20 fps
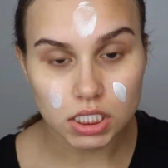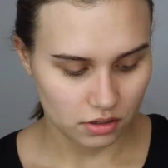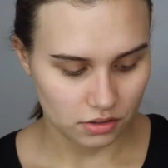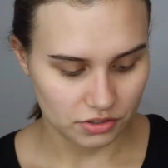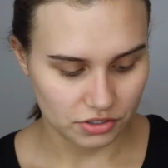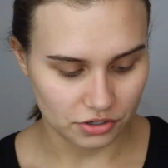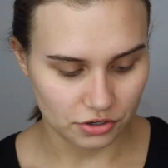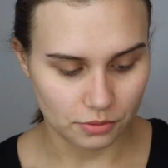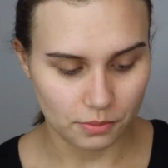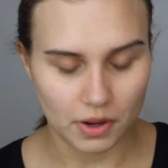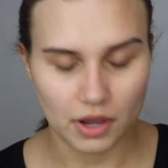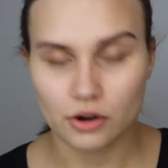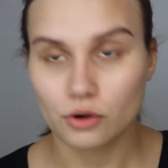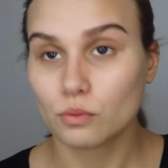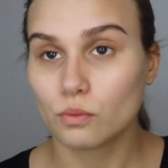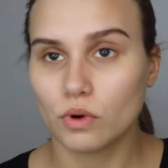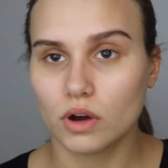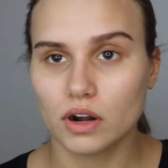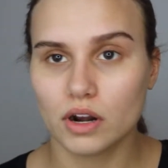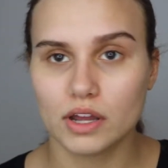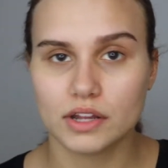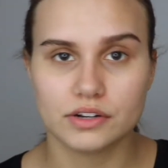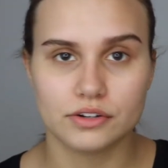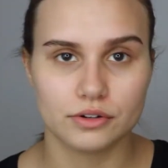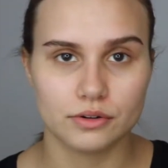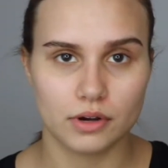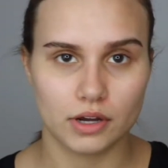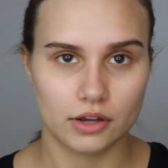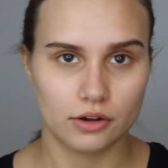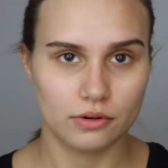So no matter what I
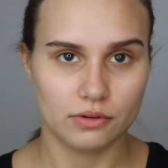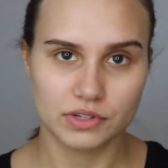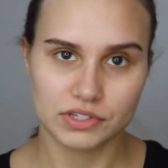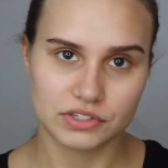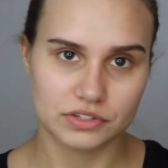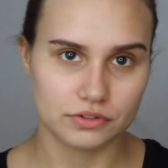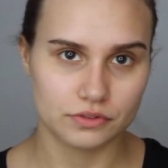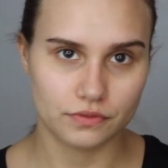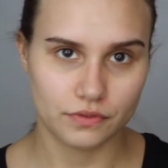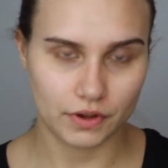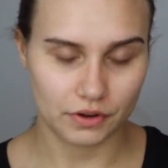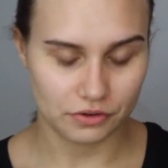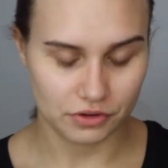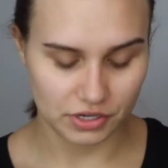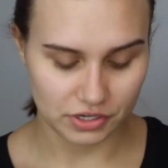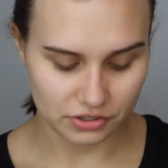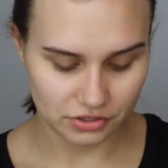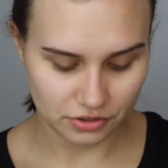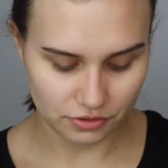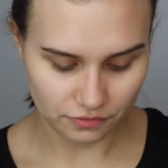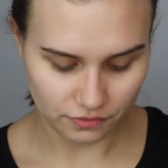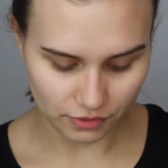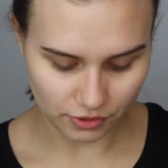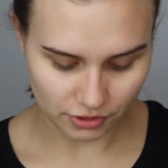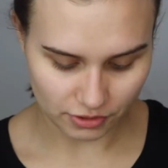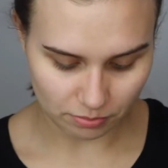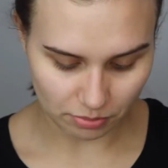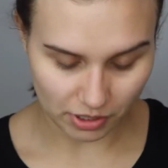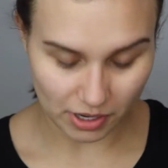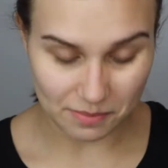do, I always do foundation
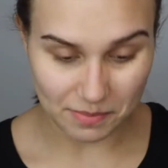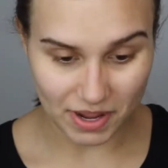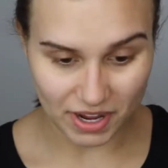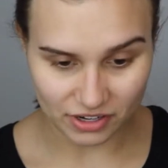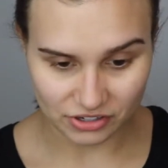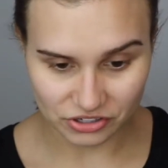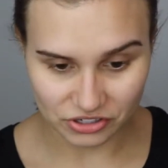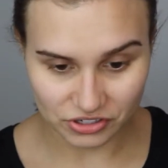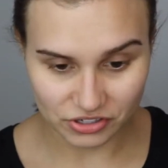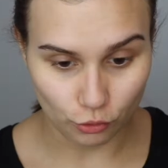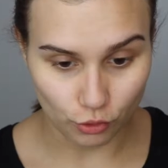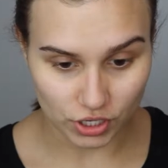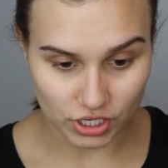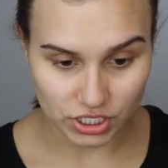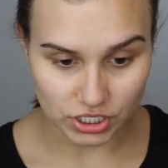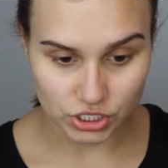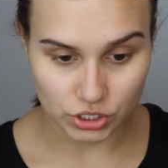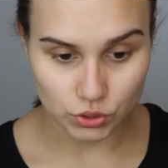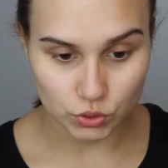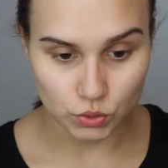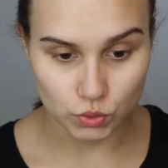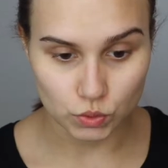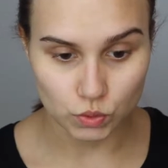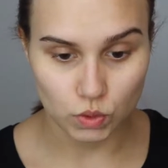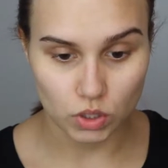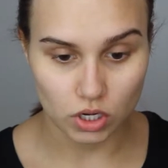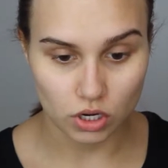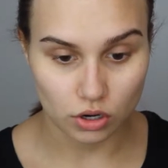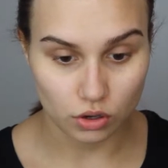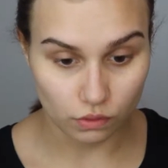first, but I'm actually going
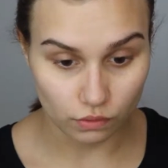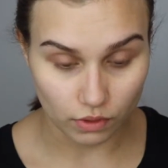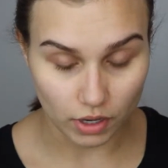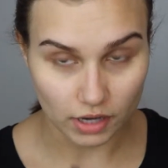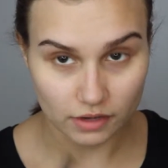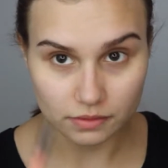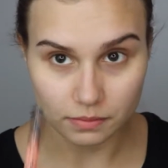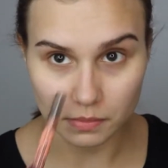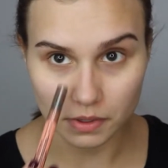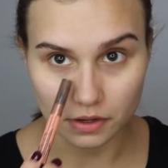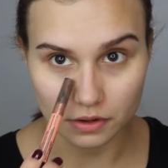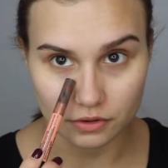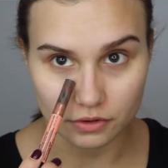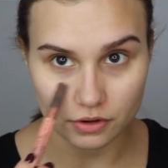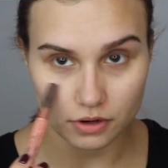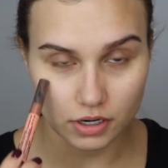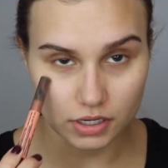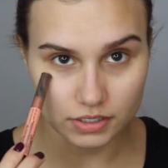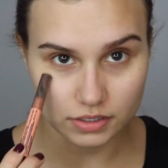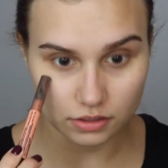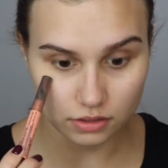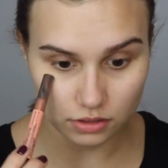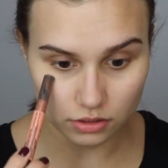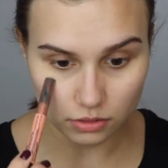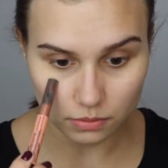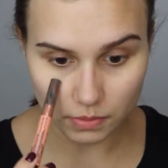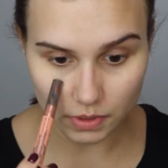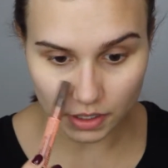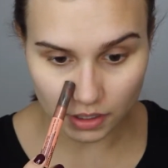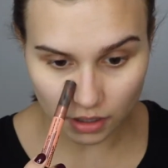to correct my under eyes a
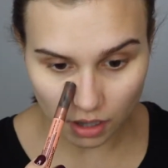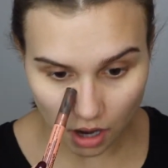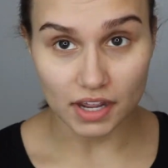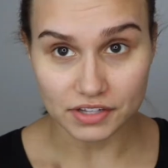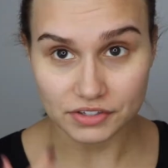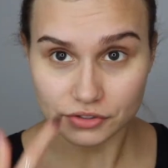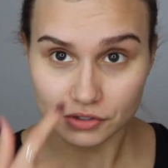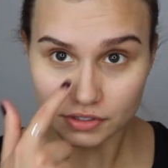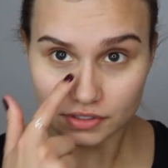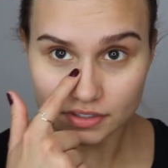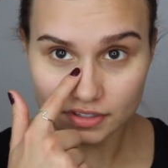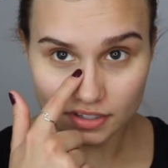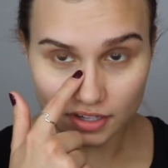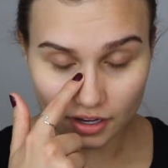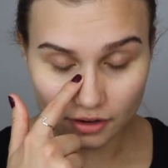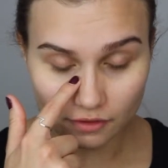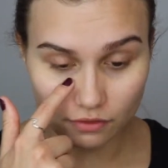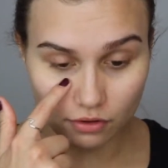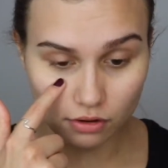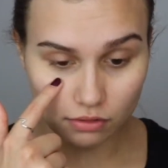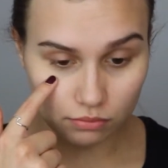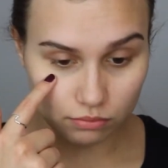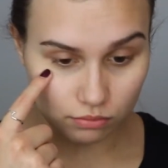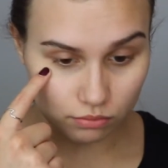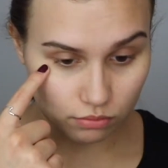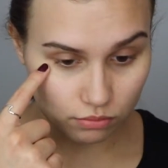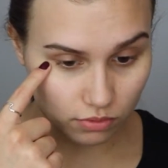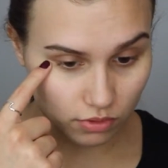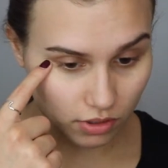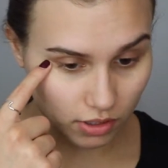little bit. As you can see, I have
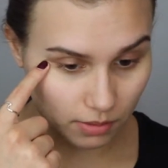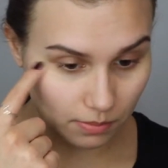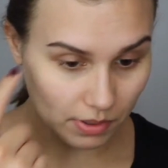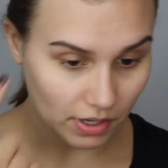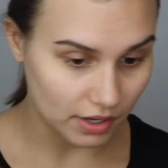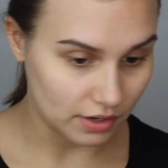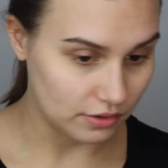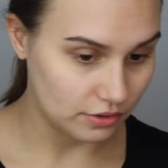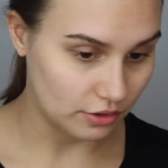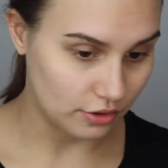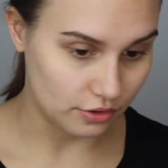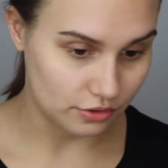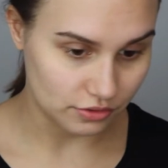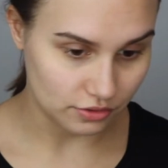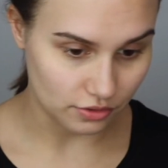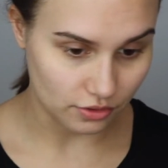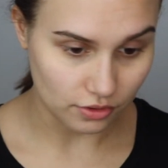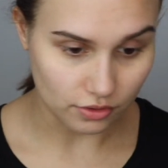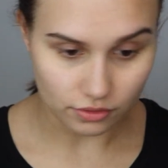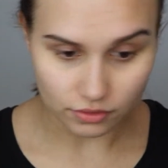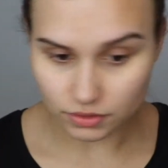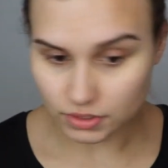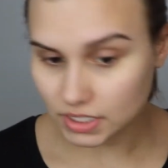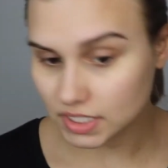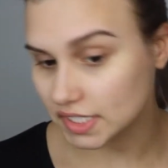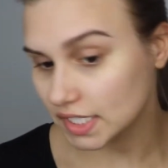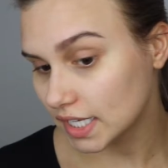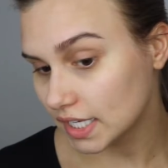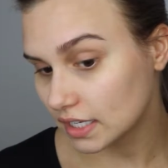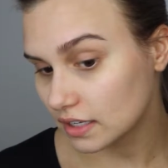really bad dark
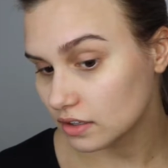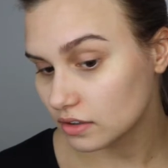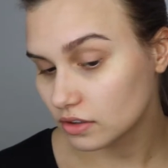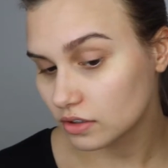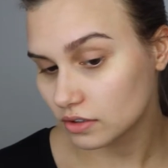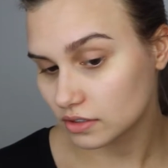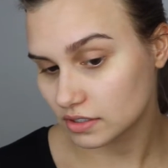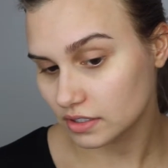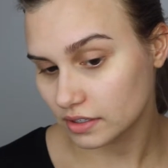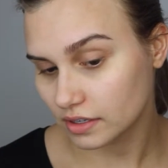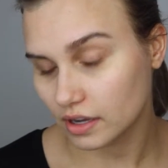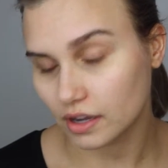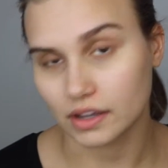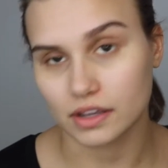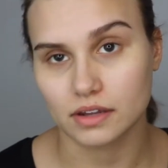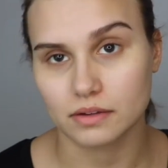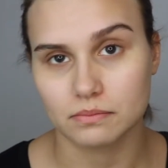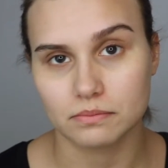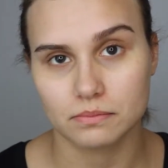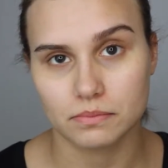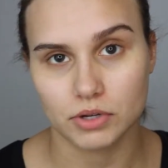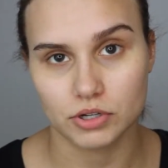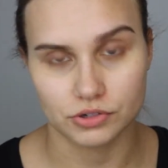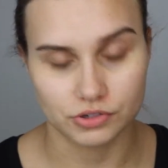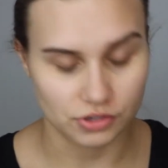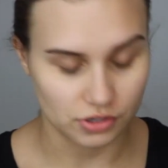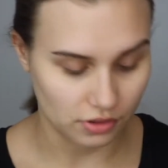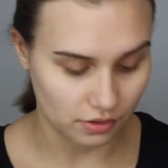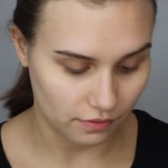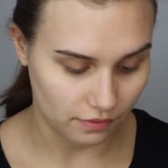circles. Like, it looks like I get
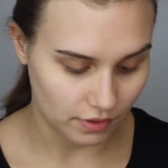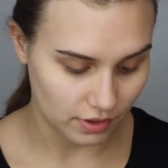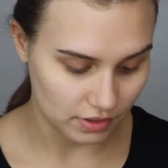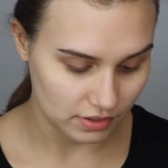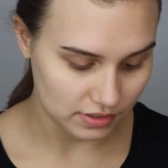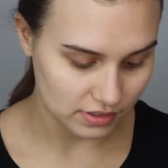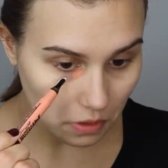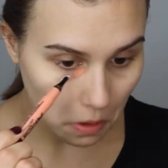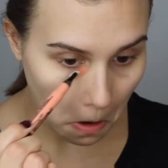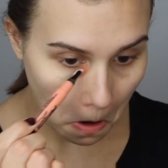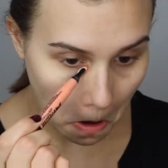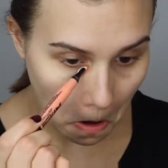punched in the face.